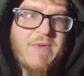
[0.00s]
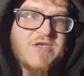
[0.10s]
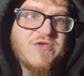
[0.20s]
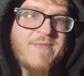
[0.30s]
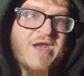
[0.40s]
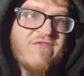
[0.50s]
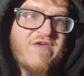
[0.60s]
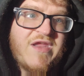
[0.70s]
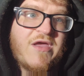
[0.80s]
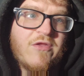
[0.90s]
pay two mana of
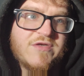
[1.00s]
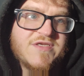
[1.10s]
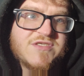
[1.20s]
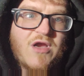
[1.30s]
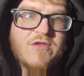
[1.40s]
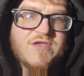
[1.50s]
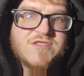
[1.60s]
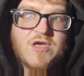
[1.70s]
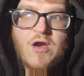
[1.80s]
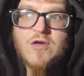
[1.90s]
any color, discard
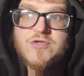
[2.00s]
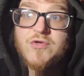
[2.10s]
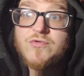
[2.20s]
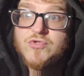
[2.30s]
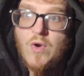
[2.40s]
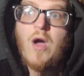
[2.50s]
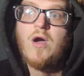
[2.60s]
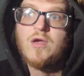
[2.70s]
this card to draw a